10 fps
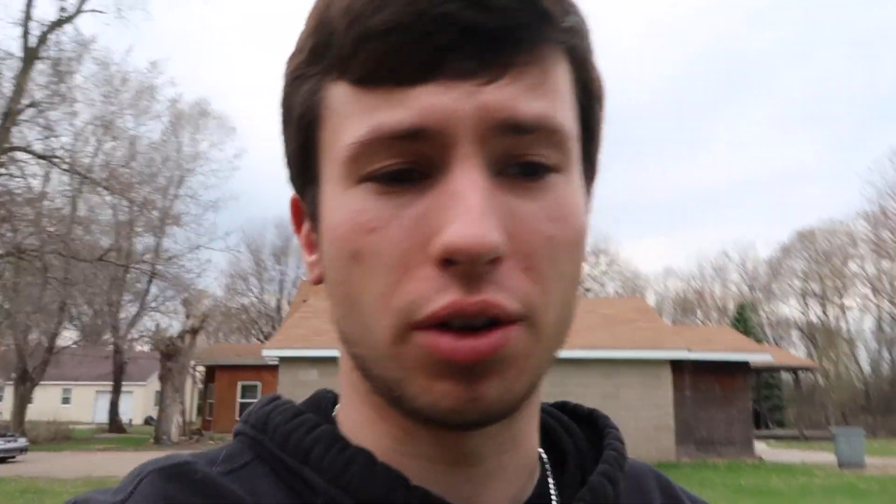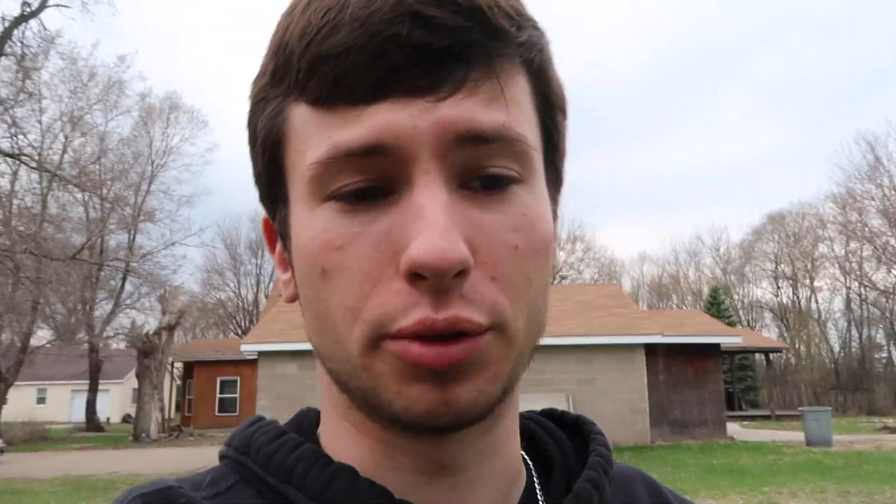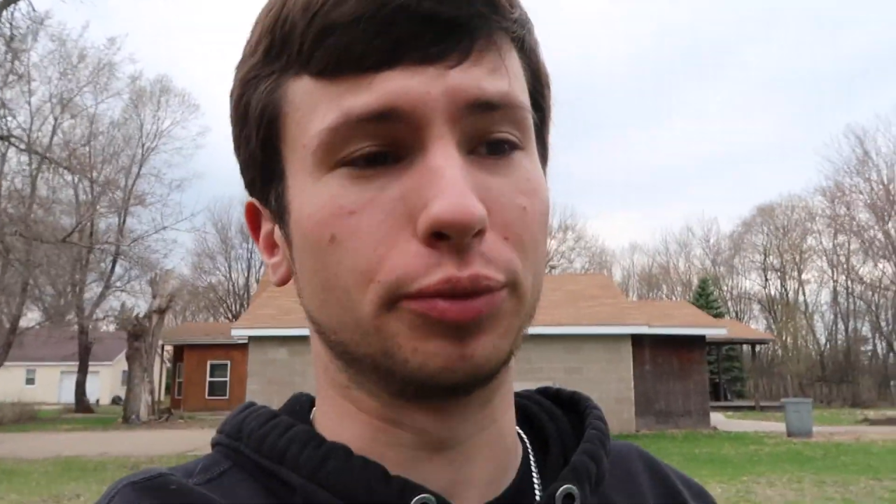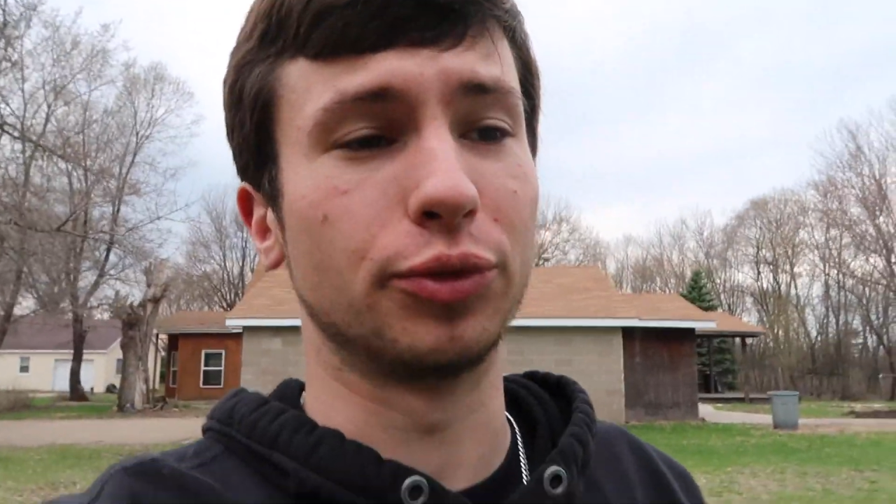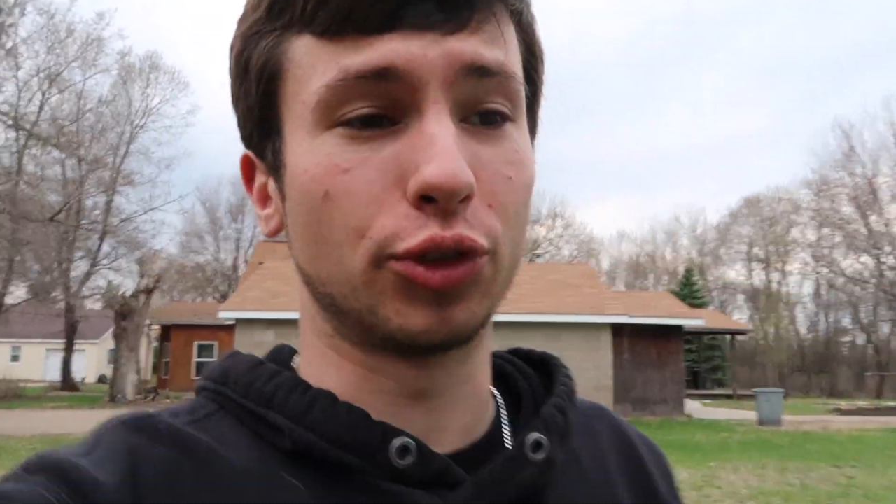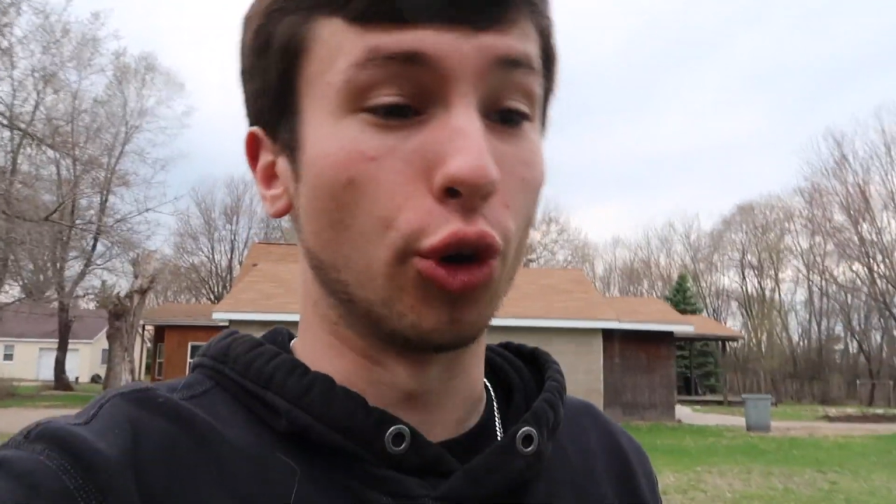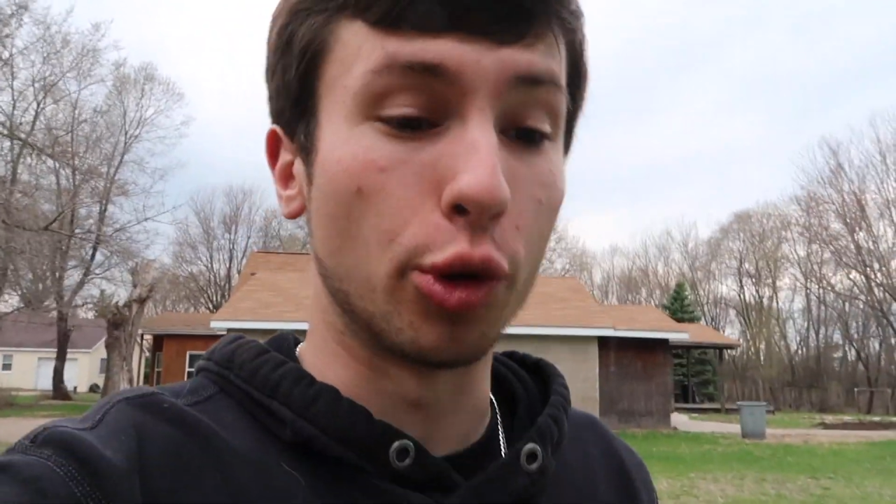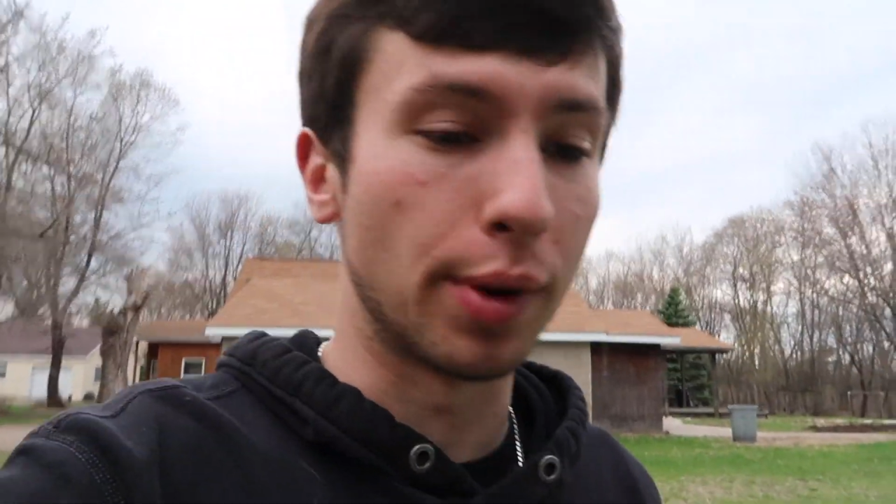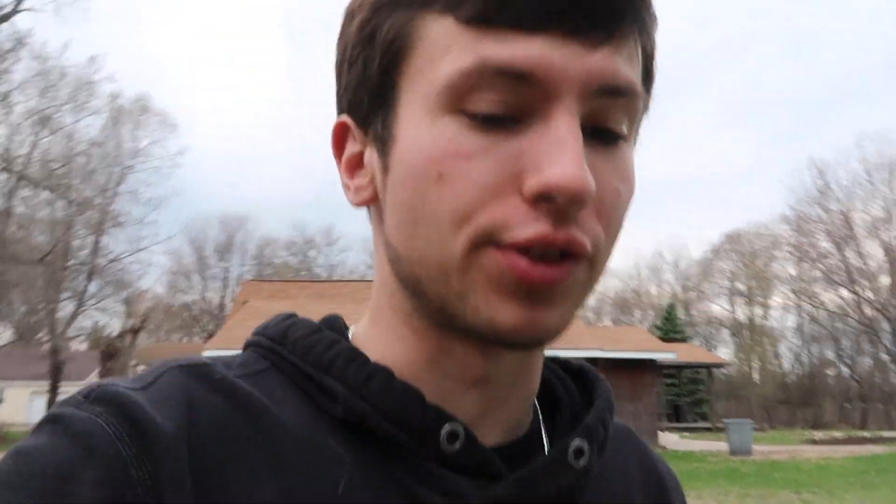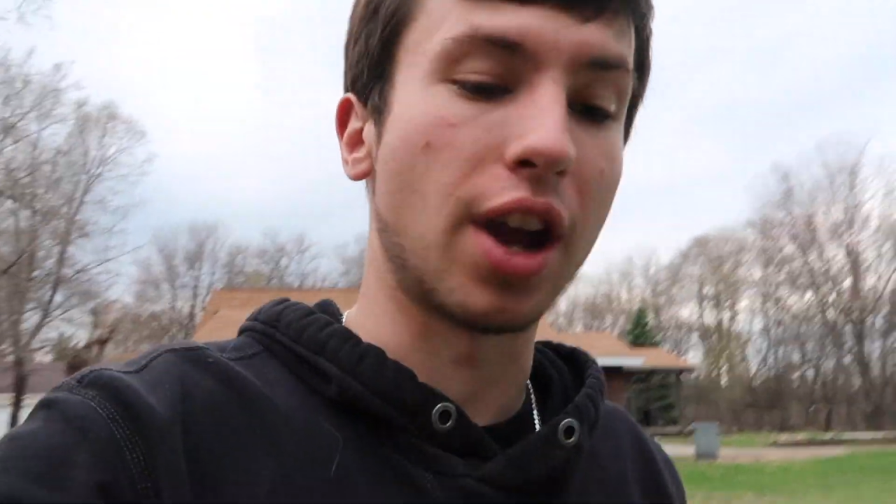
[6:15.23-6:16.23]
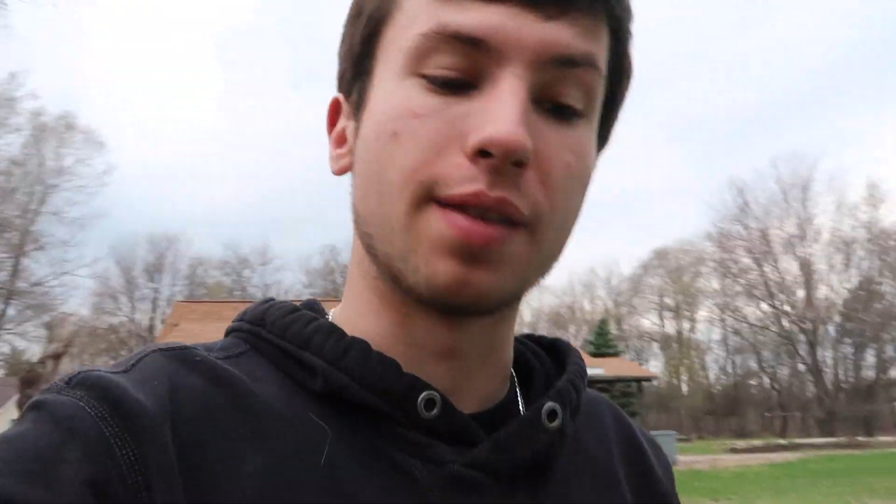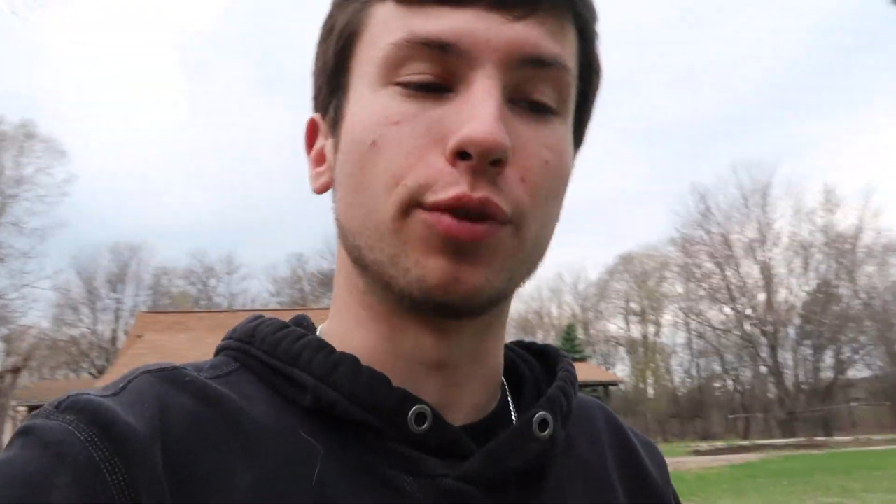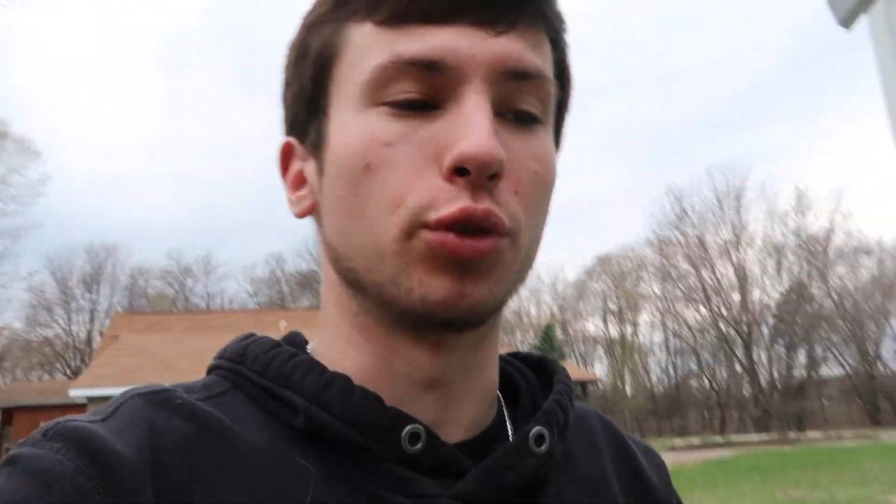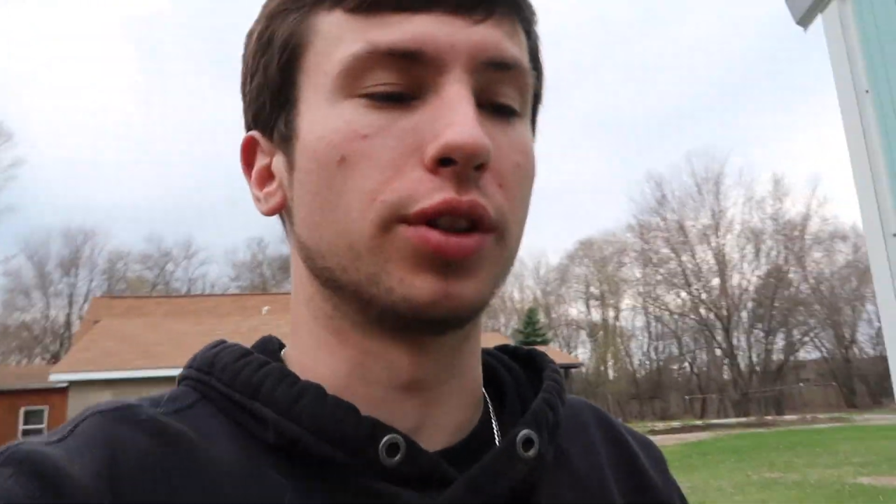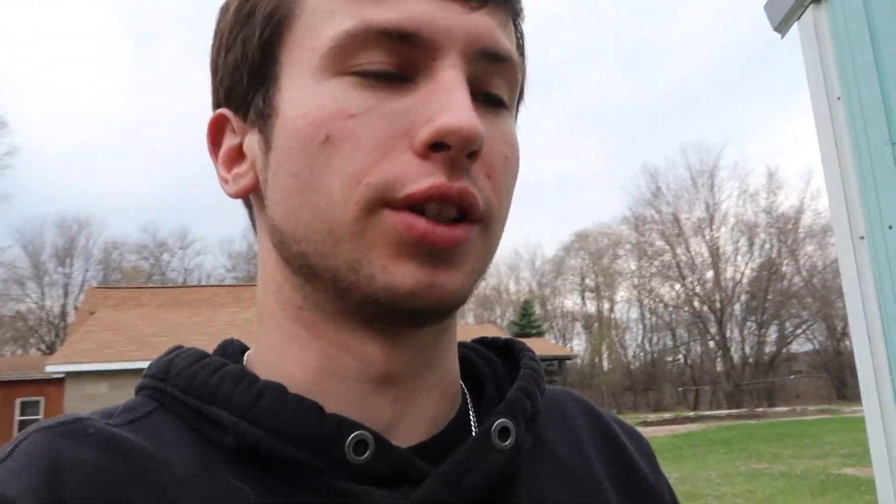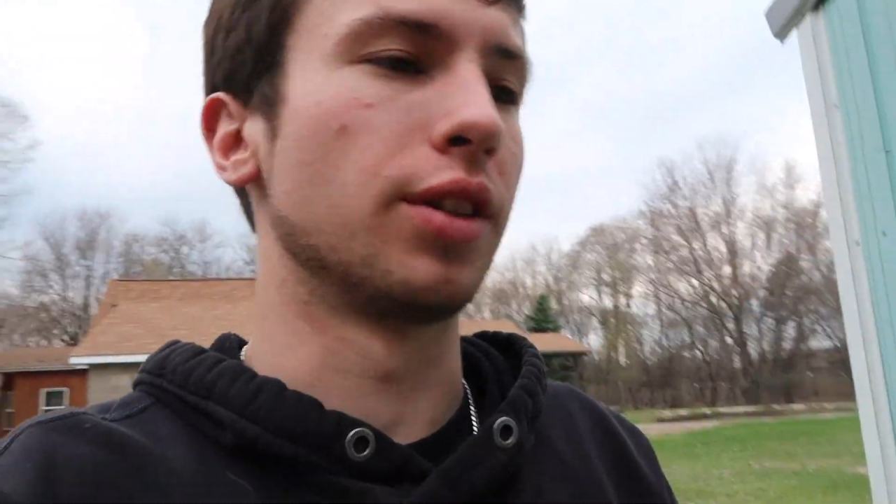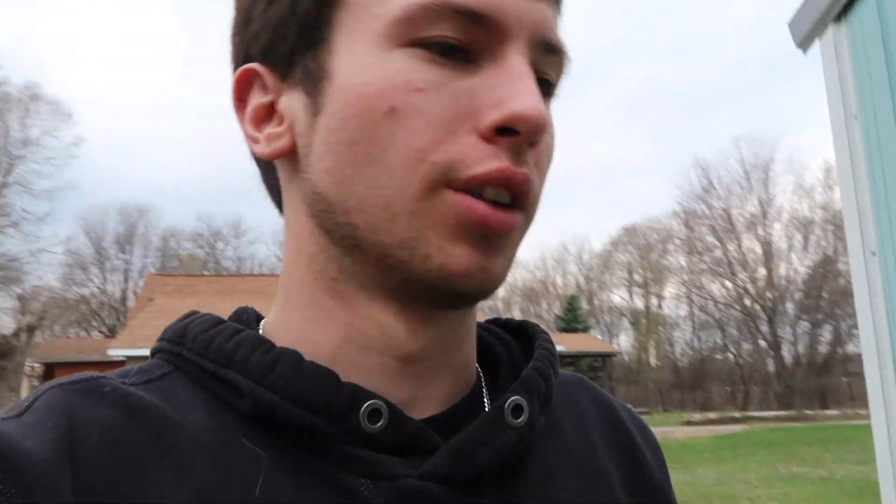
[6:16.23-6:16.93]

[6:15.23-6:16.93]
I took my time doing it.